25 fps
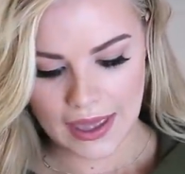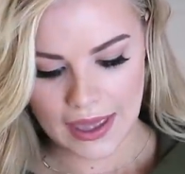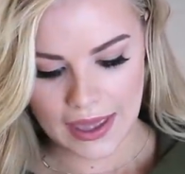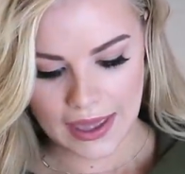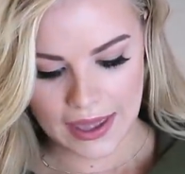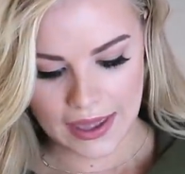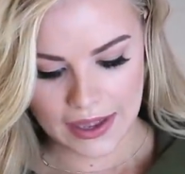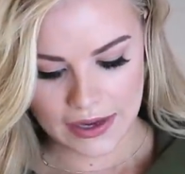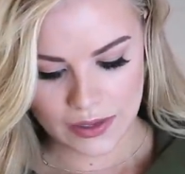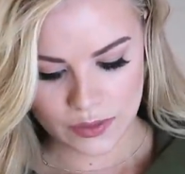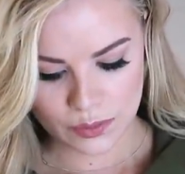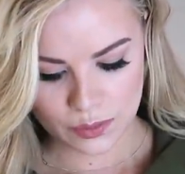
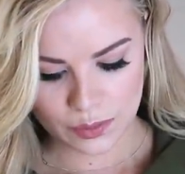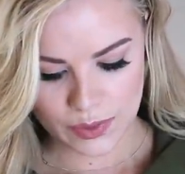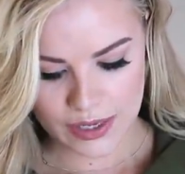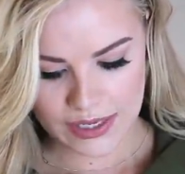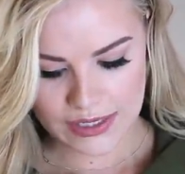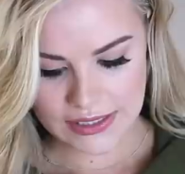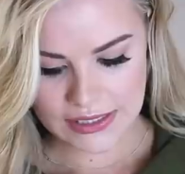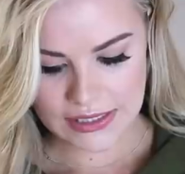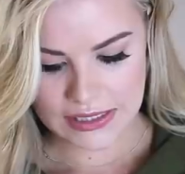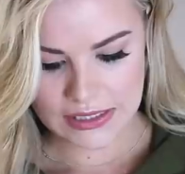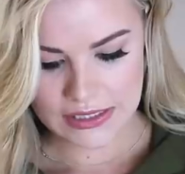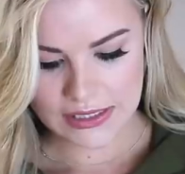And
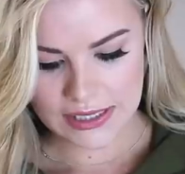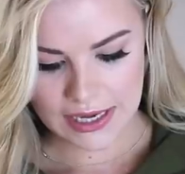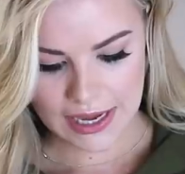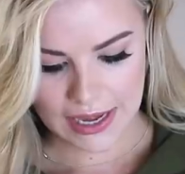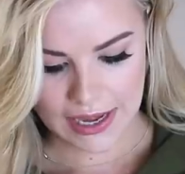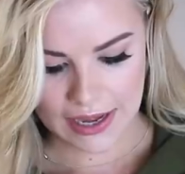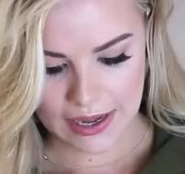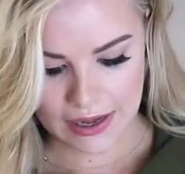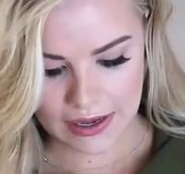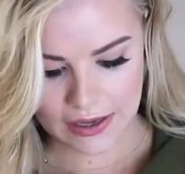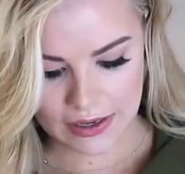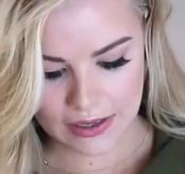where's the
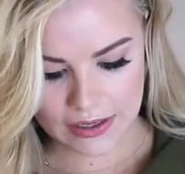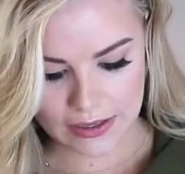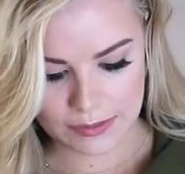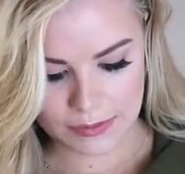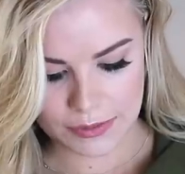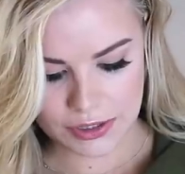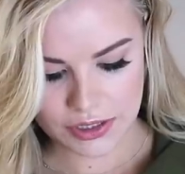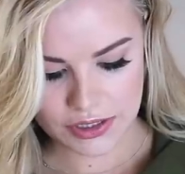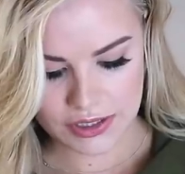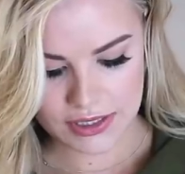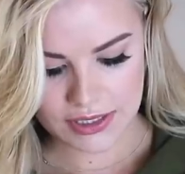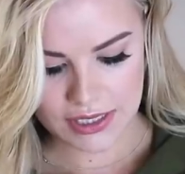tag? Let
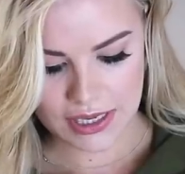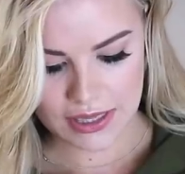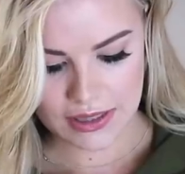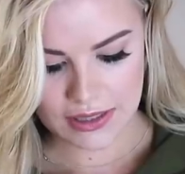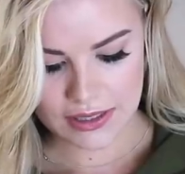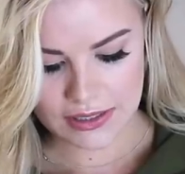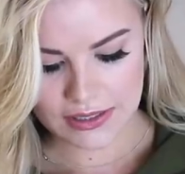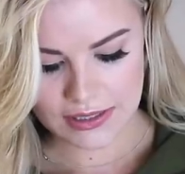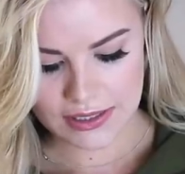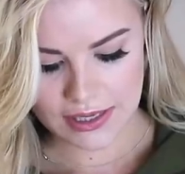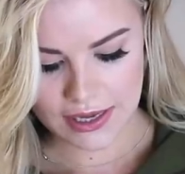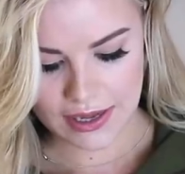me just get
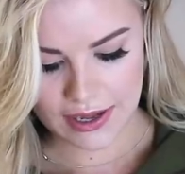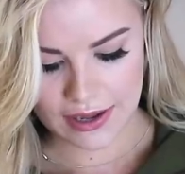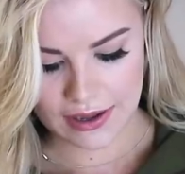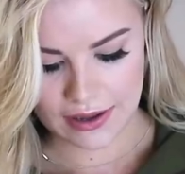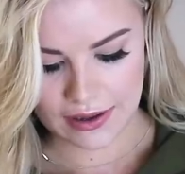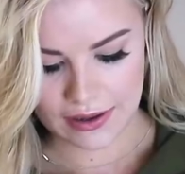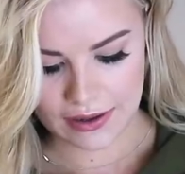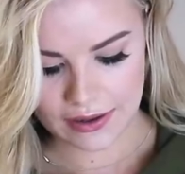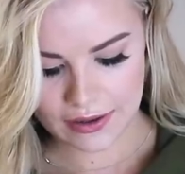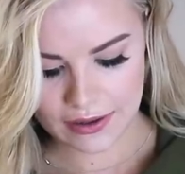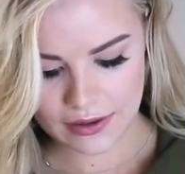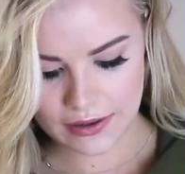the
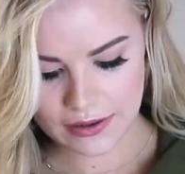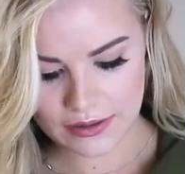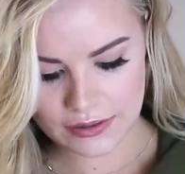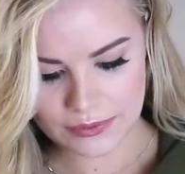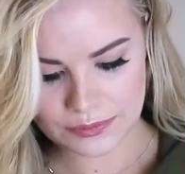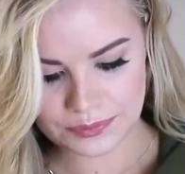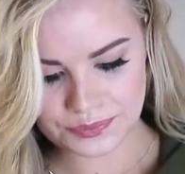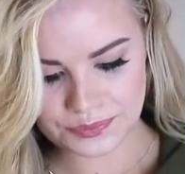tag.